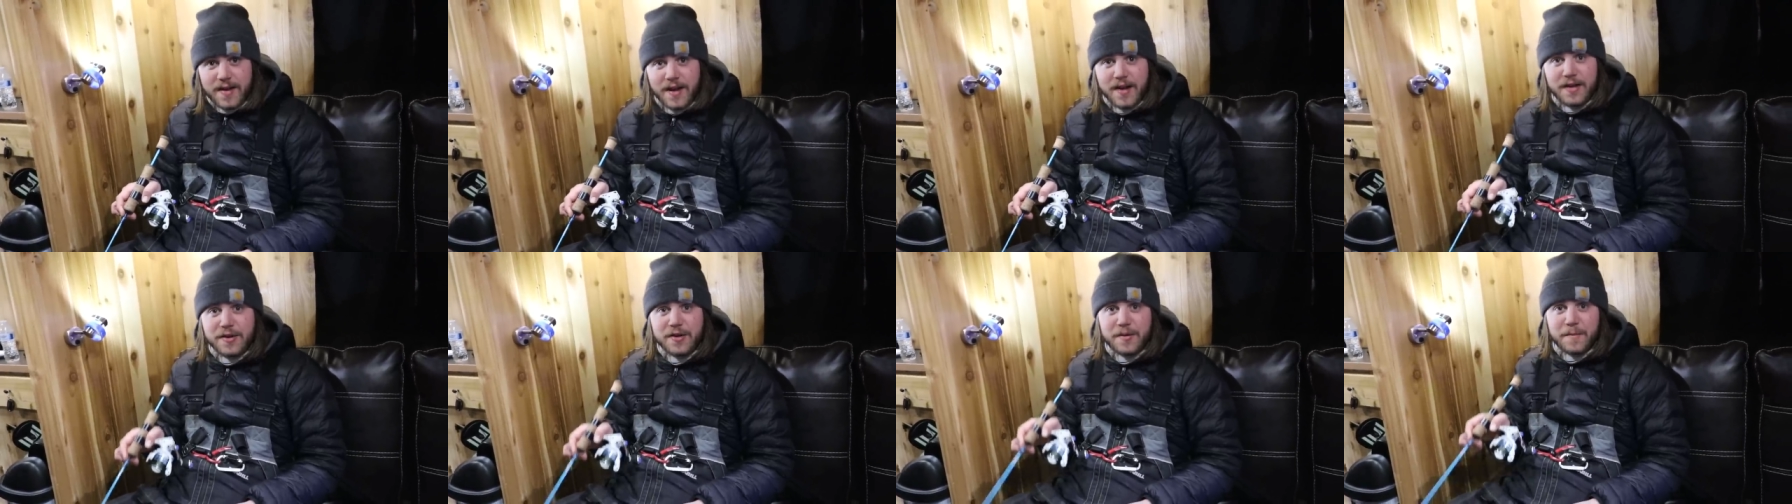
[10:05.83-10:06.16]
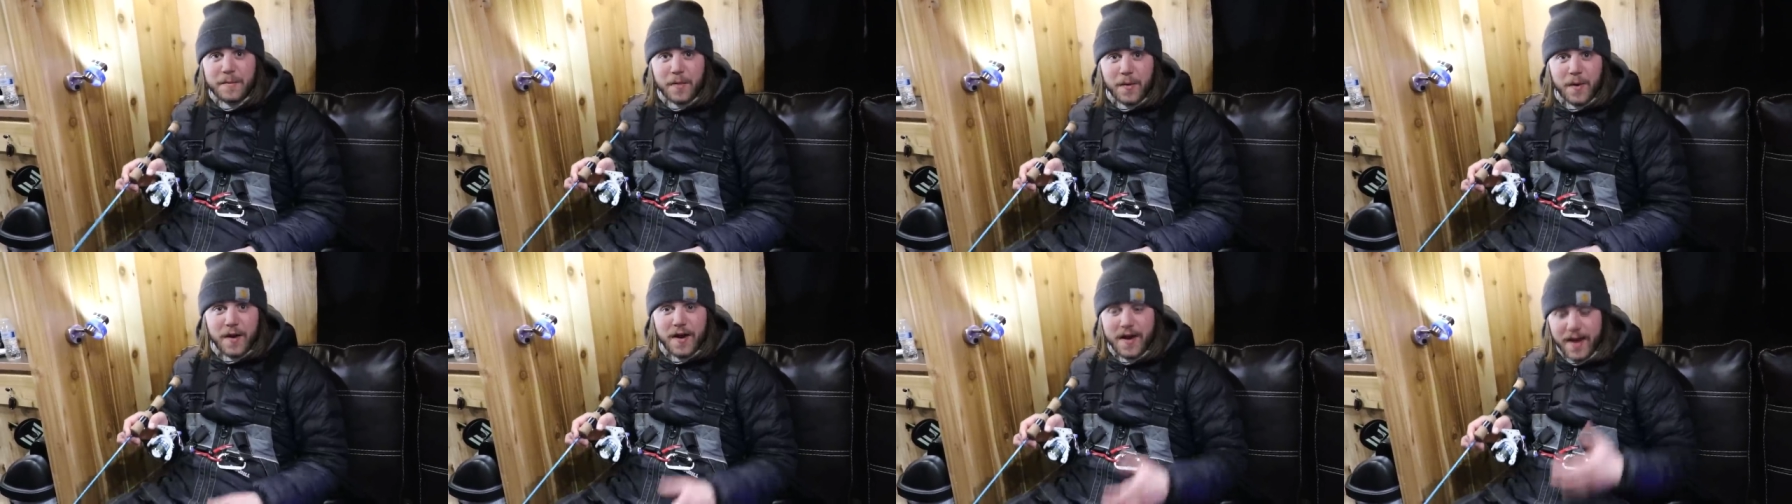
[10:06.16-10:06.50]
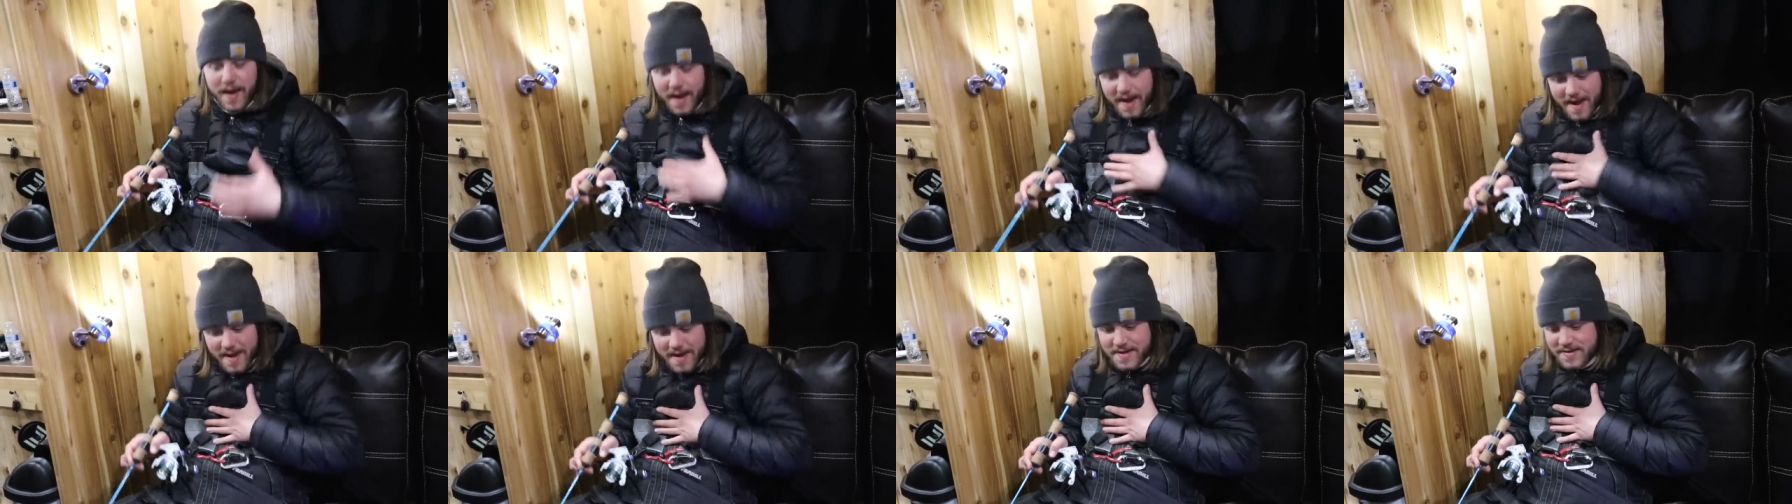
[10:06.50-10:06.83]
And your boy
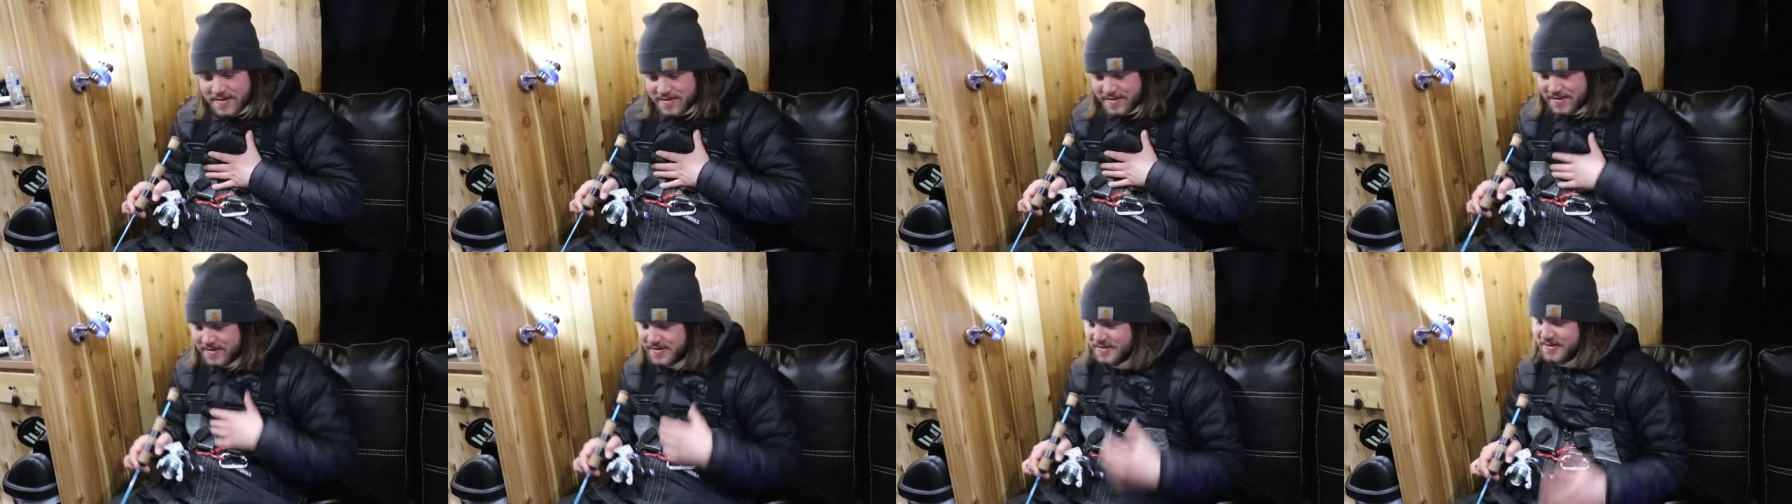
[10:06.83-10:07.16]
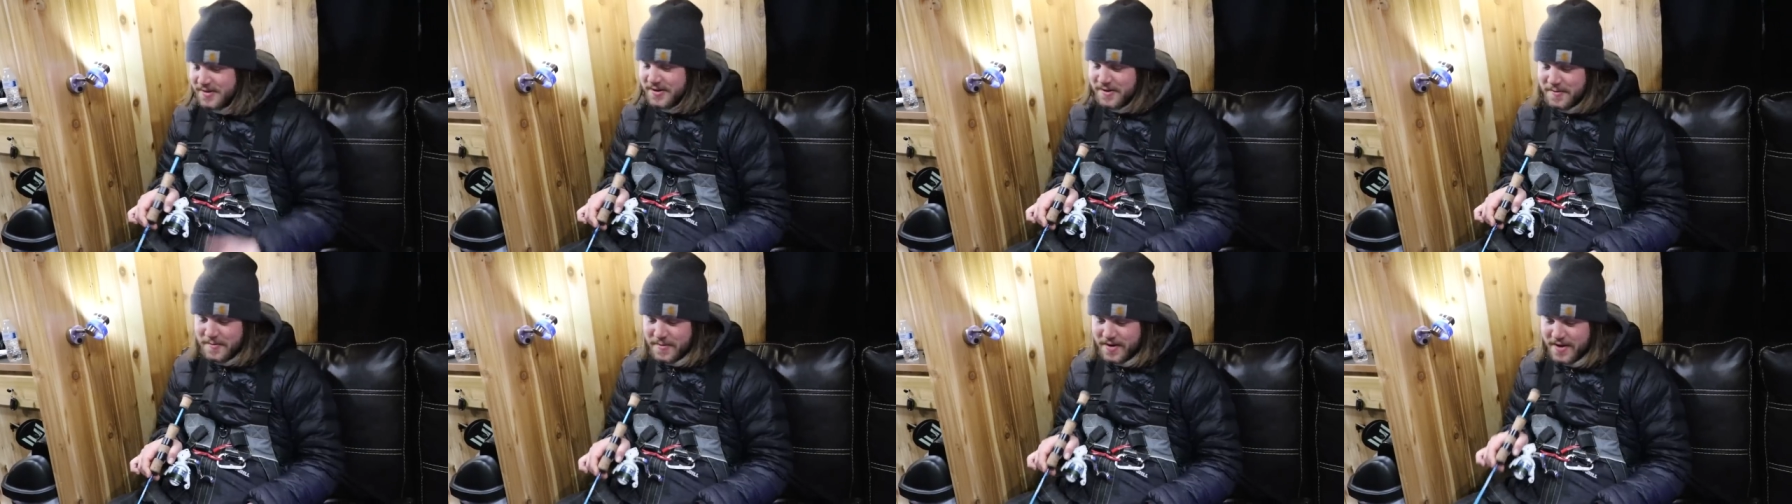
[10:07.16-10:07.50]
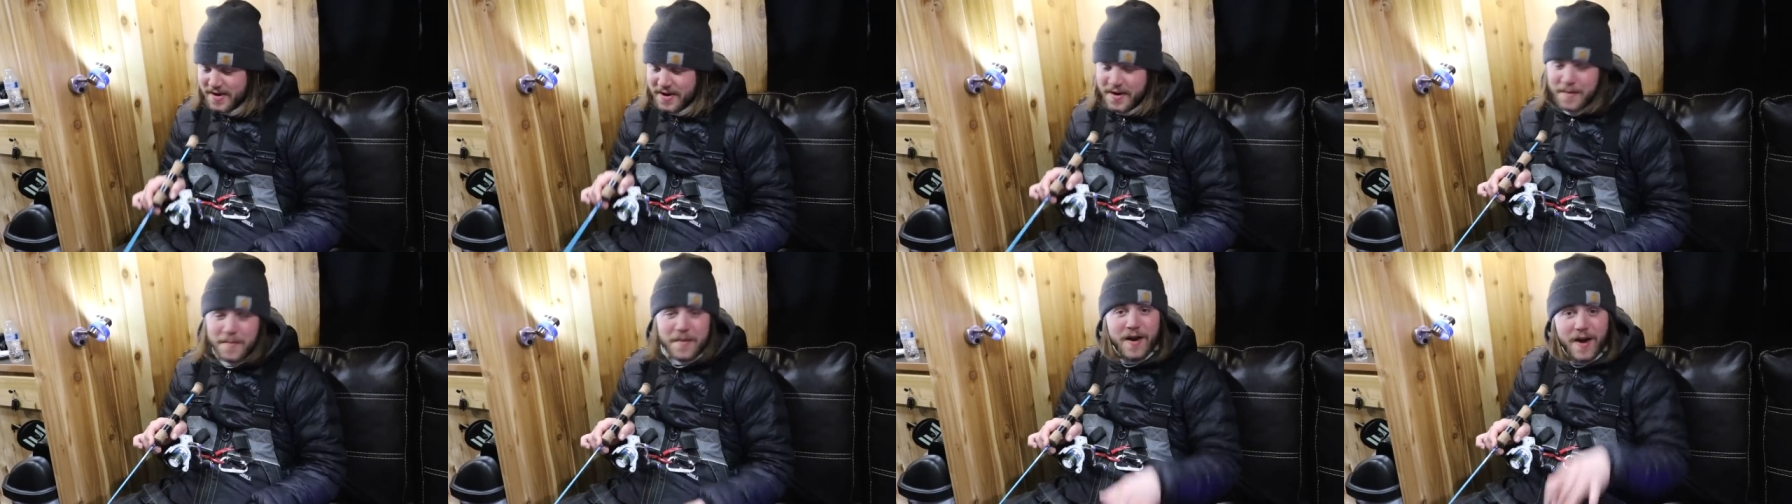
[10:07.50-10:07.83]
Hayes is going to be
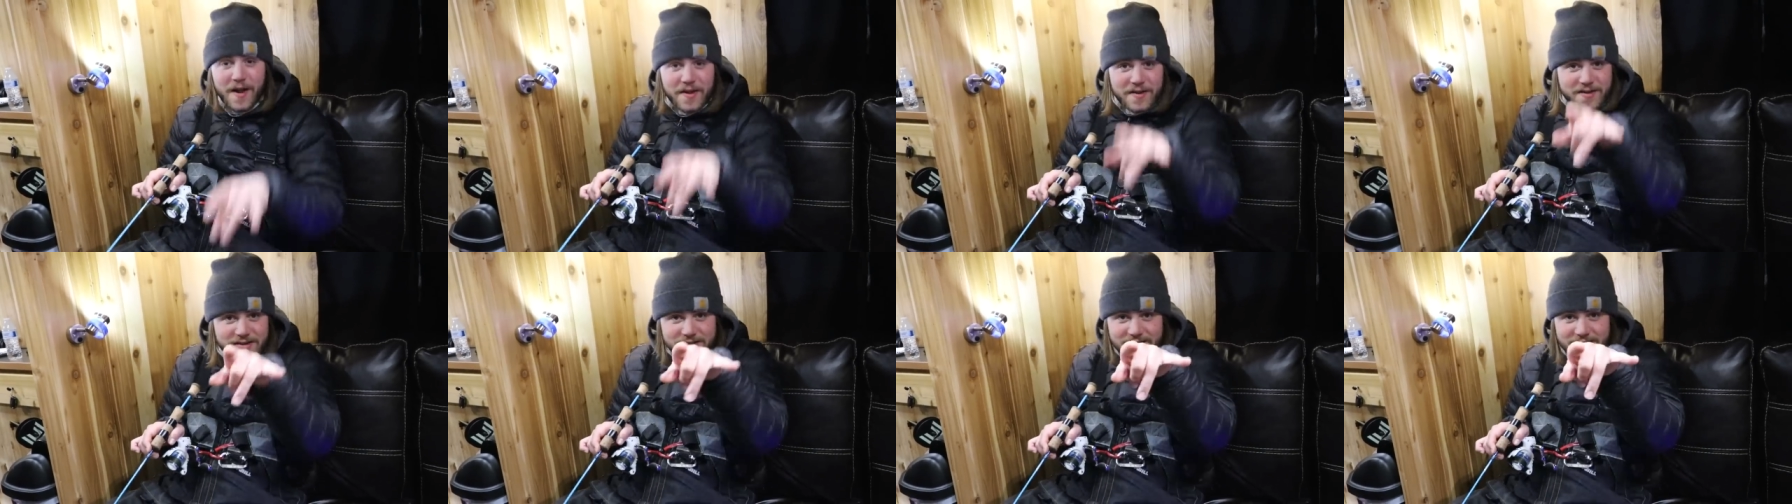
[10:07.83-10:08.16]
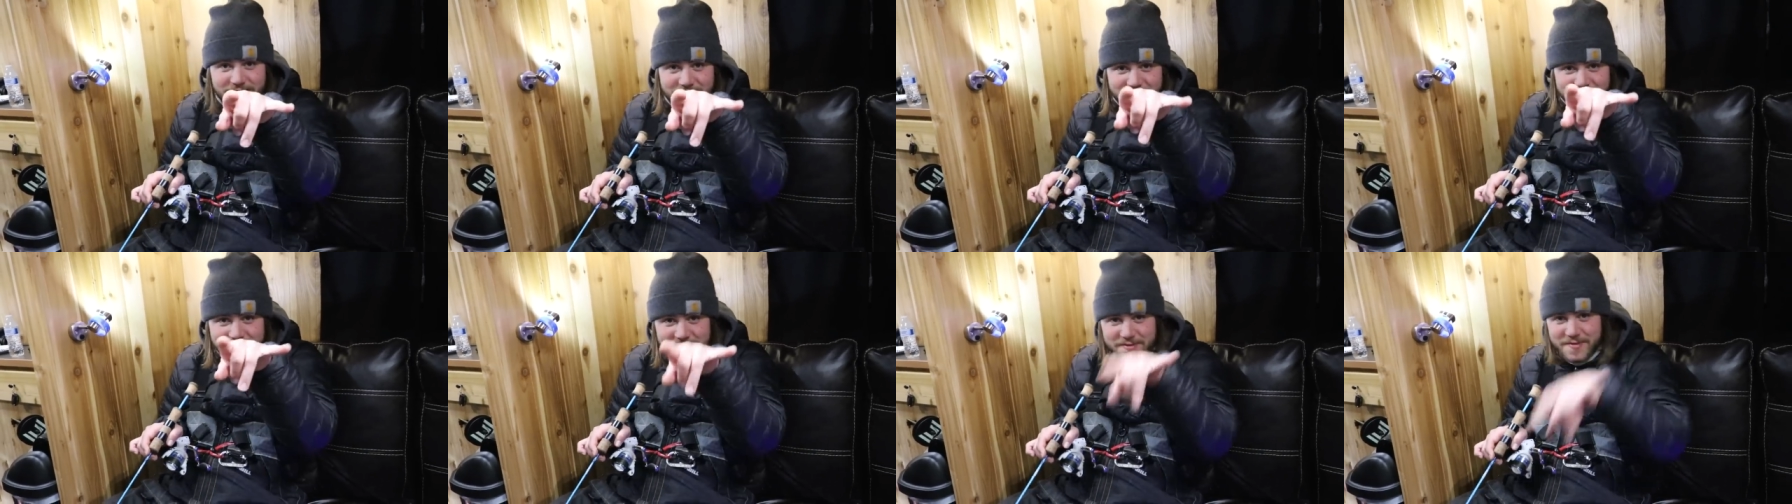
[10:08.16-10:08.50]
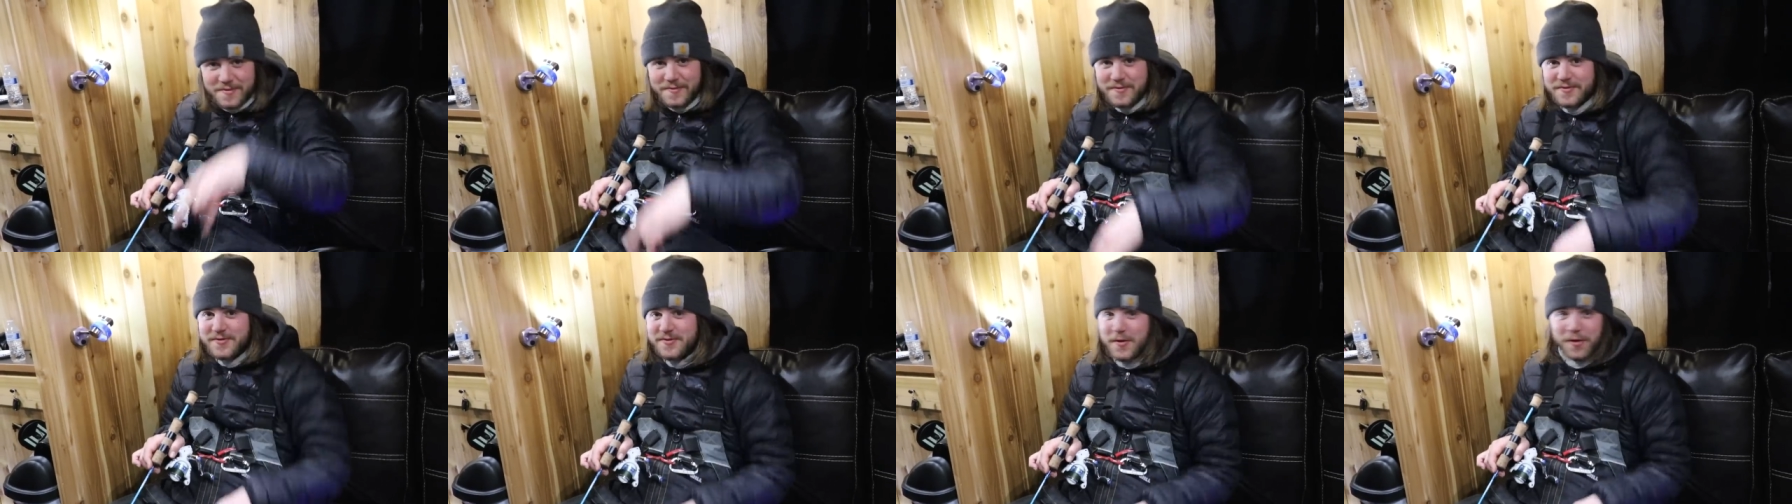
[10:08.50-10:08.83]
coming on the scene
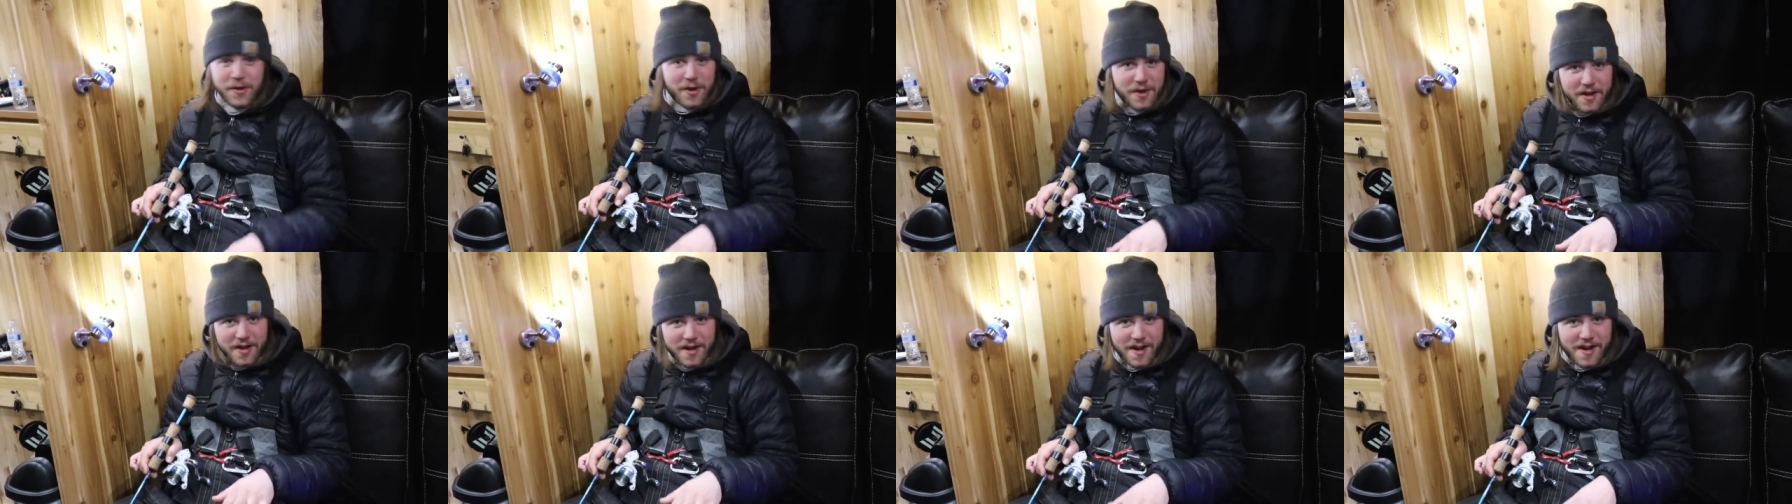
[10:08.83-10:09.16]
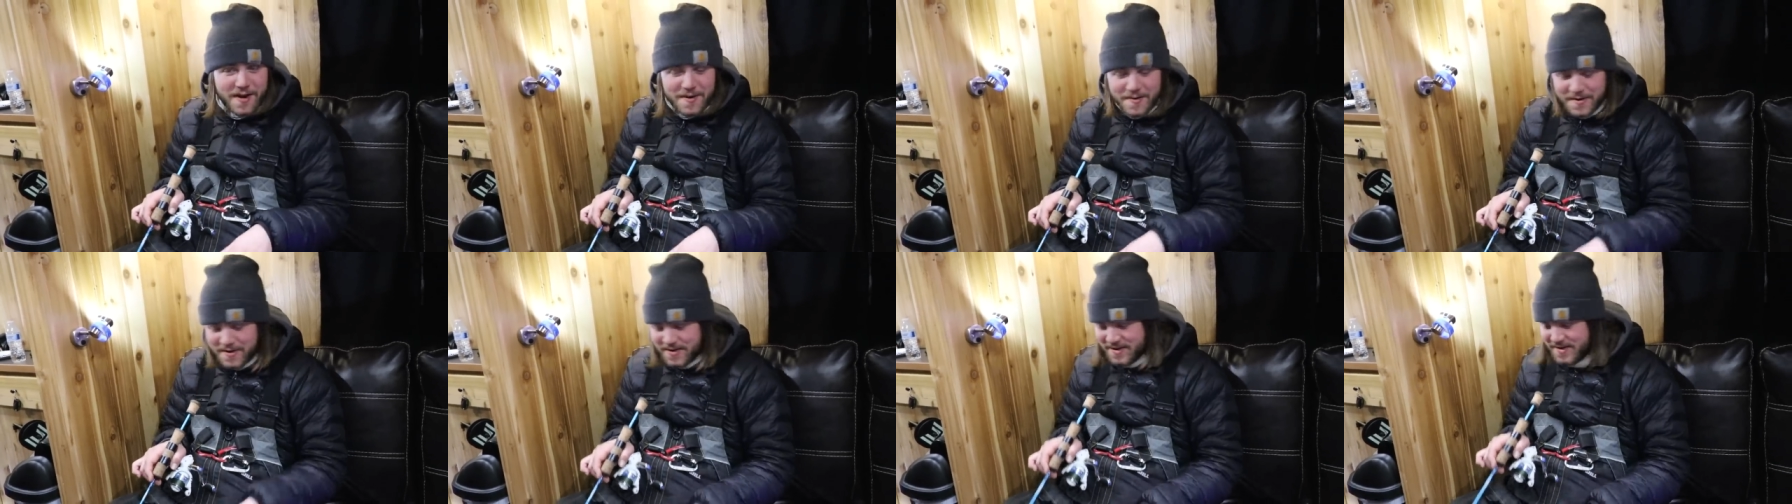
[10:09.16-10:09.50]
soon, so we'll look out.